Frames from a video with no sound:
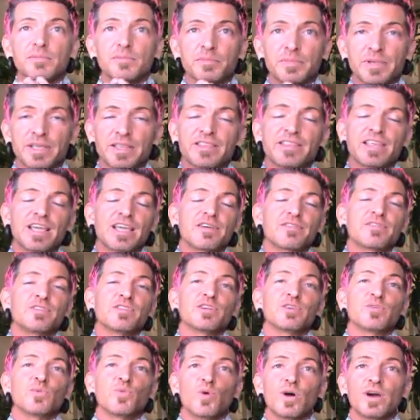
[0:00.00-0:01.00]
being
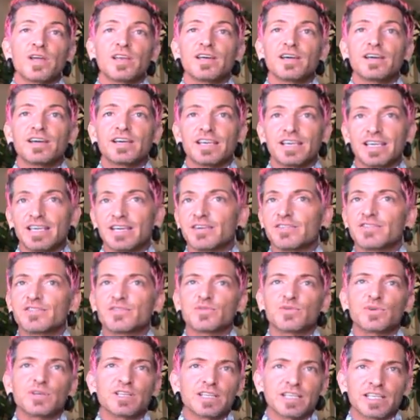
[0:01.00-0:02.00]
thankful and what a
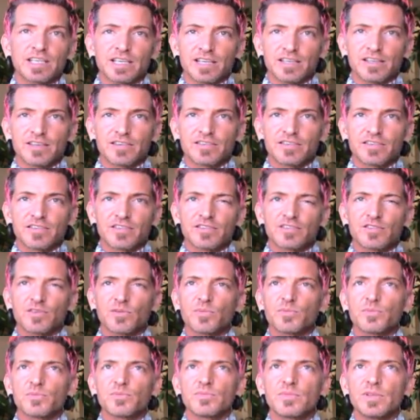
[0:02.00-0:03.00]
gift really is. And
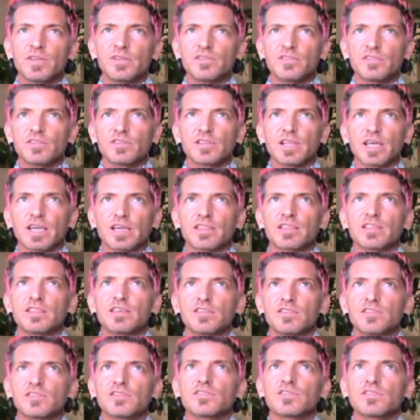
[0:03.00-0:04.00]
so let's, like
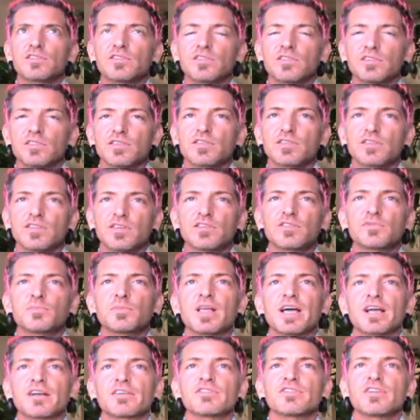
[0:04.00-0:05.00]
this
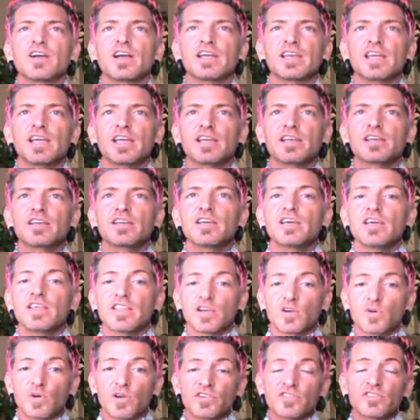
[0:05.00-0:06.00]
Black Friday,
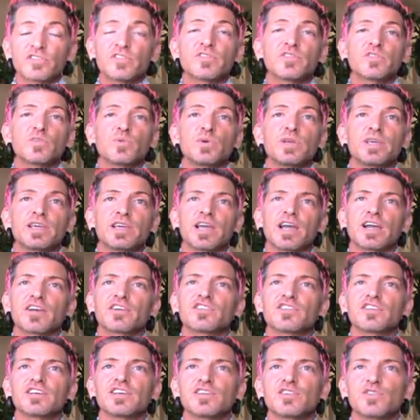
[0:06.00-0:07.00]
the question of the week
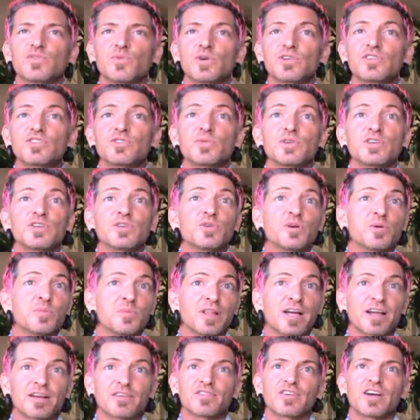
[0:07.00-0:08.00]
actually is, what should we do on
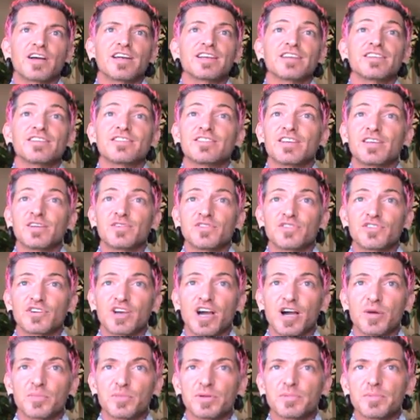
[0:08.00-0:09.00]
Black Friday instead of
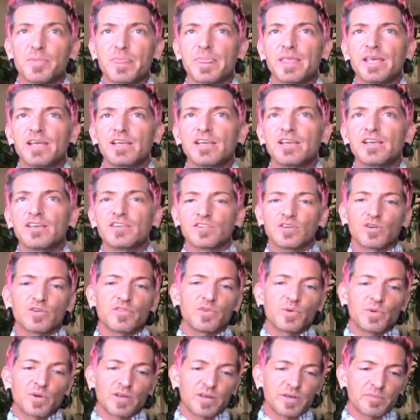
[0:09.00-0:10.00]
shop? So if
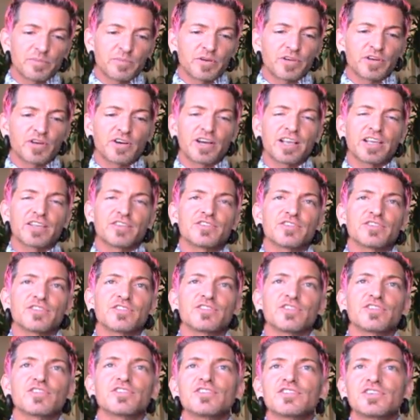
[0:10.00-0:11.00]
you want to put your
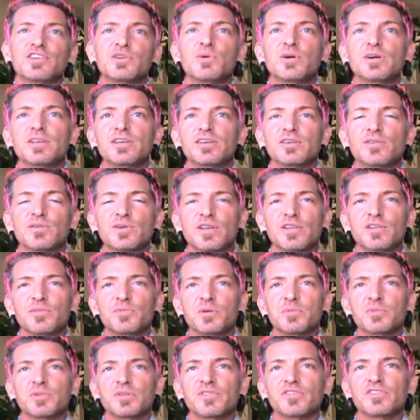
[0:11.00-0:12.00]
answers or see what other
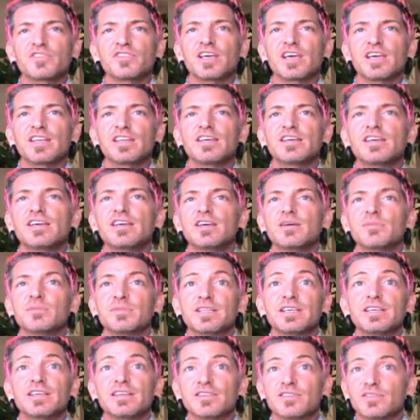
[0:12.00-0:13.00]
people have said,
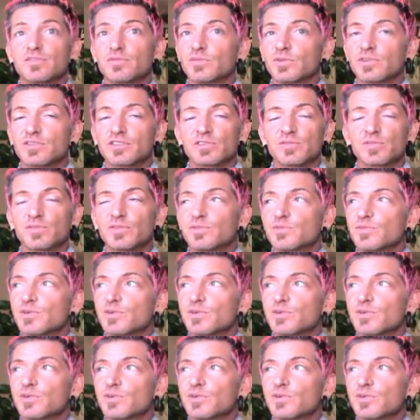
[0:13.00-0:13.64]
please, what